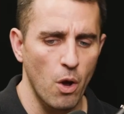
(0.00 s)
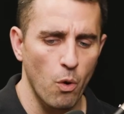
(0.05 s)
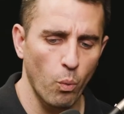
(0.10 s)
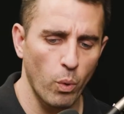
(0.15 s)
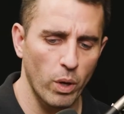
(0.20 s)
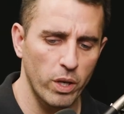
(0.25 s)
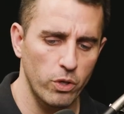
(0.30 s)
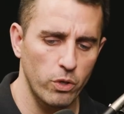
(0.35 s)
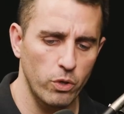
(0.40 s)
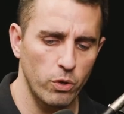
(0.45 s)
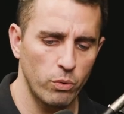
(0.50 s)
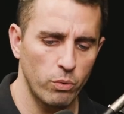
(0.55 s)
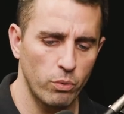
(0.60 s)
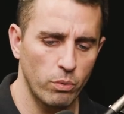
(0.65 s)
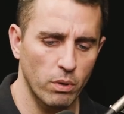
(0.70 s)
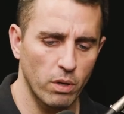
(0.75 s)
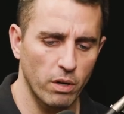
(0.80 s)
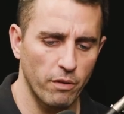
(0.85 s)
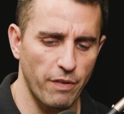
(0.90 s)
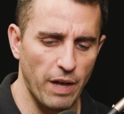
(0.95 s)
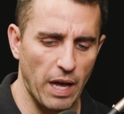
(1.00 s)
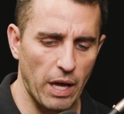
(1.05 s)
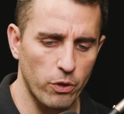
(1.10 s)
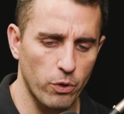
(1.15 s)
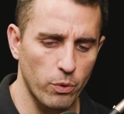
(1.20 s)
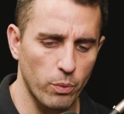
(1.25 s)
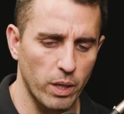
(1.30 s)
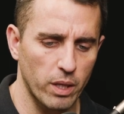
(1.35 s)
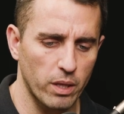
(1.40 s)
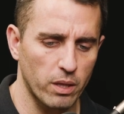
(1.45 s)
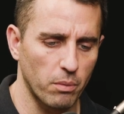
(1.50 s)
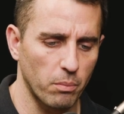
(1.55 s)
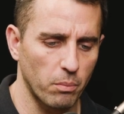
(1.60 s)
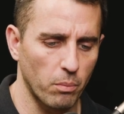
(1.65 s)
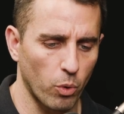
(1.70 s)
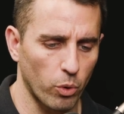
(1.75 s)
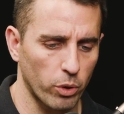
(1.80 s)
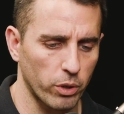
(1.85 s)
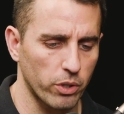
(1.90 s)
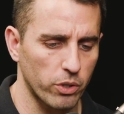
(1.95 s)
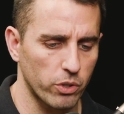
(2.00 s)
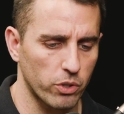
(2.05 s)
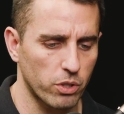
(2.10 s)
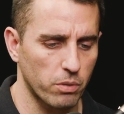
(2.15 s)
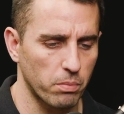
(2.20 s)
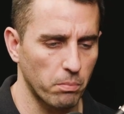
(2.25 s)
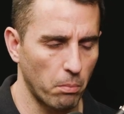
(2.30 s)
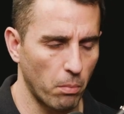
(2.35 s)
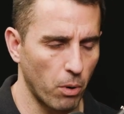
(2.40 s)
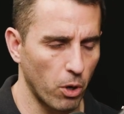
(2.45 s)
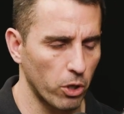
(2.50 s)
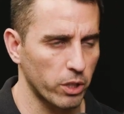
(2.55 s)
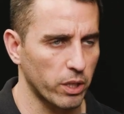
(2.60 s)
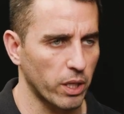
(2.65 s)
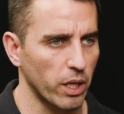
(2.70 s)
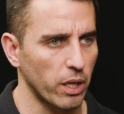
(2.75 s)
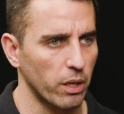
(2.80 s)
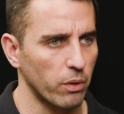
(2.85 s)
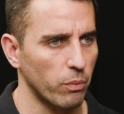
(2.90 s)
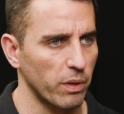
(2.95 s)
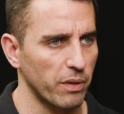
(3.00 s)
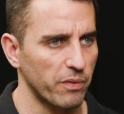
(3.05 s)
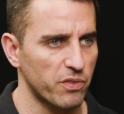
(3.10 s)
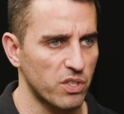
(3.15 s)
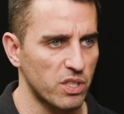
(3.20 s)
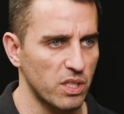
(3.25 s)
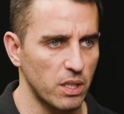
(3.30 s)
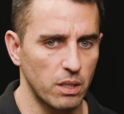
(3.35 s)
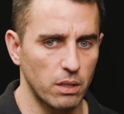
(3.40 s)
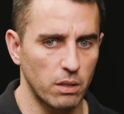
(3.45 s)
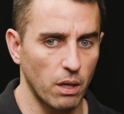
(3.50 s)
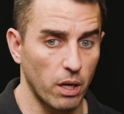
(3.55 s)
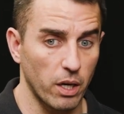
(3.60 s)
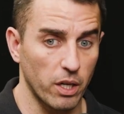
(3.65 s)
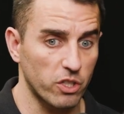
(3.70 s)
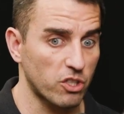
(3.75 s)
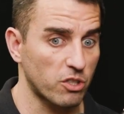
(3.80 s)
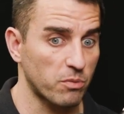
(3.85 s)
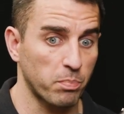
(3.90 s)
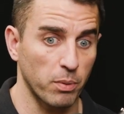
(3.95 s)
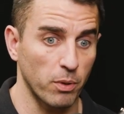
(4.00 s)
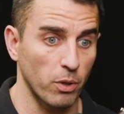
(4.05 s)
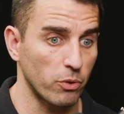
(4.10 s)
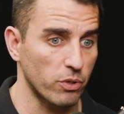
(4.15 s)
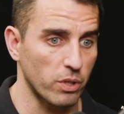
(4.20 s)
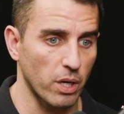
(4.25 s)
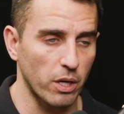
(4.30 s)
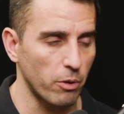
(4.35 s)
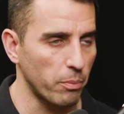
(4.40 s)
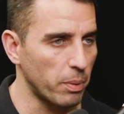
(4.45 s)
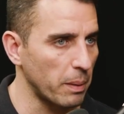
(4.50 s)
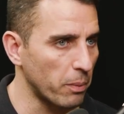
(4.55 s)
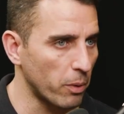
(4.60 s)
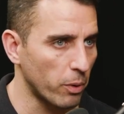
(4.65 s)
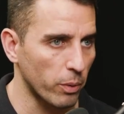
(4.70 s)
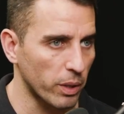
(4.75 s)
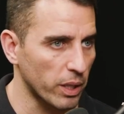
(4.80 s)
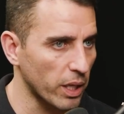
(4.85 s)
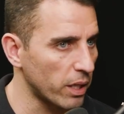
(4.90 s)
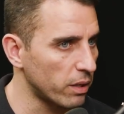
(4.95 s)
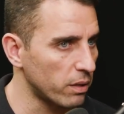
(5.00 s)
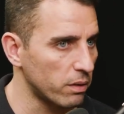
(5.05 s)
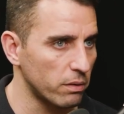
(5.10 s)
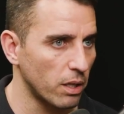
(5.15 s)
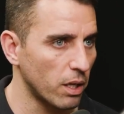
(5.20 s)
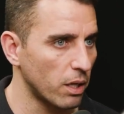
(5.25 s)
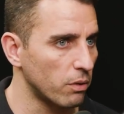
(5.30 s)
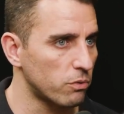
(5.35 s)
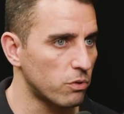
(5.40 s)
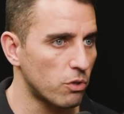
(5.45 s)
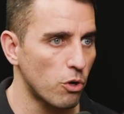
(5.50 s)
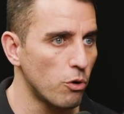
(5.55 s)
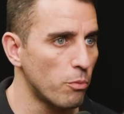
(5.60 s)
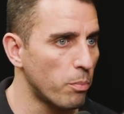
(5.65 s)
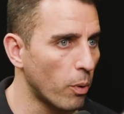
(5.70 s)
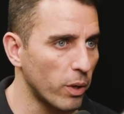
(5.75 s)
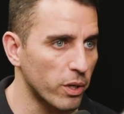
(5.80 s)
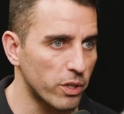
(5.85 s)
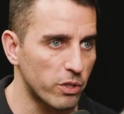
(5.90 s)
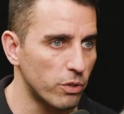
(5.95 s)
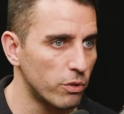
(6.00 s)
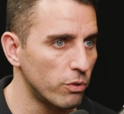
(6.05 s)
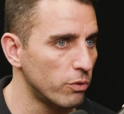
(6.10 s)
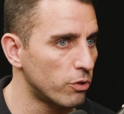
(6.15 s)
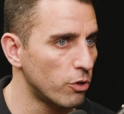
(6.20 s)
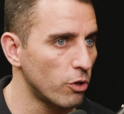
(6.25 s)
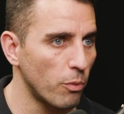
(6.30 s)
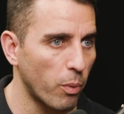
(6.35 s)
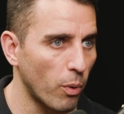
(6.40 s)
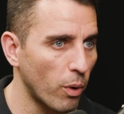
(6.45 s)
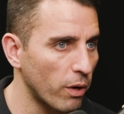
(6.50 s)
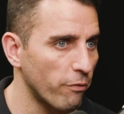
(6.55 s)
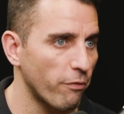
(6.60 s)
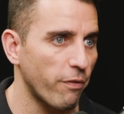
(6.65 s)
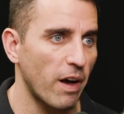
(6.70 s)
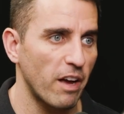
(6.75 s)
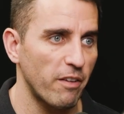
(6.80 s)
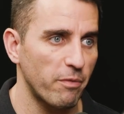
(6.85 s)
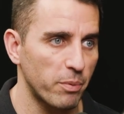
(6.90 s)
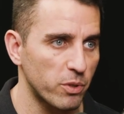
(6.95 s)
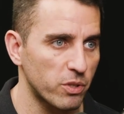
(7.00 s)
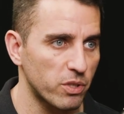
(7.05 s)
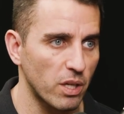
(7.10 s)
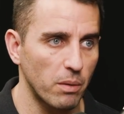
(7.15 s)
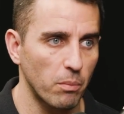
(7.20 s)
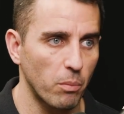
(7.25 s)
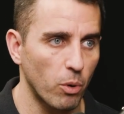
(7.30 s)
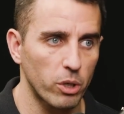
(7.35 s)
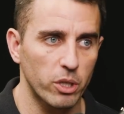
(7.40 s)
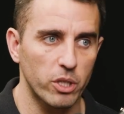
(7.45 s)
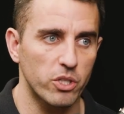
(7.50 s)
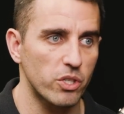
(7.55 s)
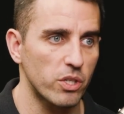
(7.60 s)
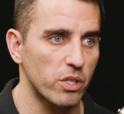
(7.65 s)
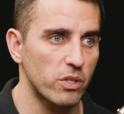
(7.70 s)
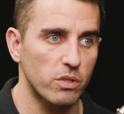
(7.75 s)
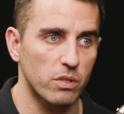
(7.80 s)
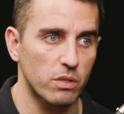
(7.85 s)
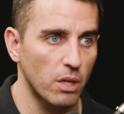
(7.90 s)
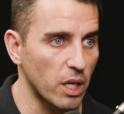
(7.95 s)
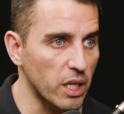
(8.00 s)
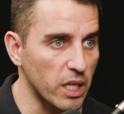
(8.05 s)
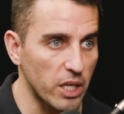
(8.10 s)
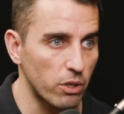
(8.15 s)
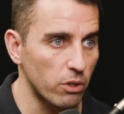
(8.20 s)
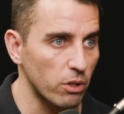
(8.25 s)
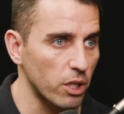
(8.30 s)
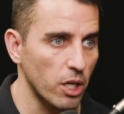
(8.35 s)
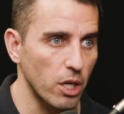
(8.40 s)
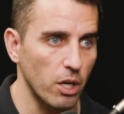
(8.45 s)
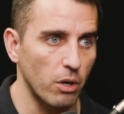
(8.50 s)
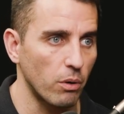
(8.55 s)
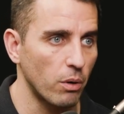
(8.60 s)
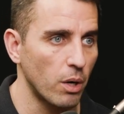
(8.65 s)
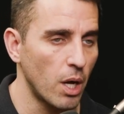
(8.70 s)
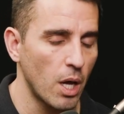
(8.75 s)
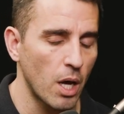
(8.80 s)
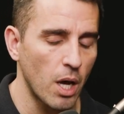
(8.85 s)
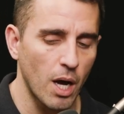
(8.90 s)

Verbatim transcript: When you evaluate the mortgage market, we've seen an explosion. I know people who are getting, you know, 2.2, 2.5% mortgages a year ago.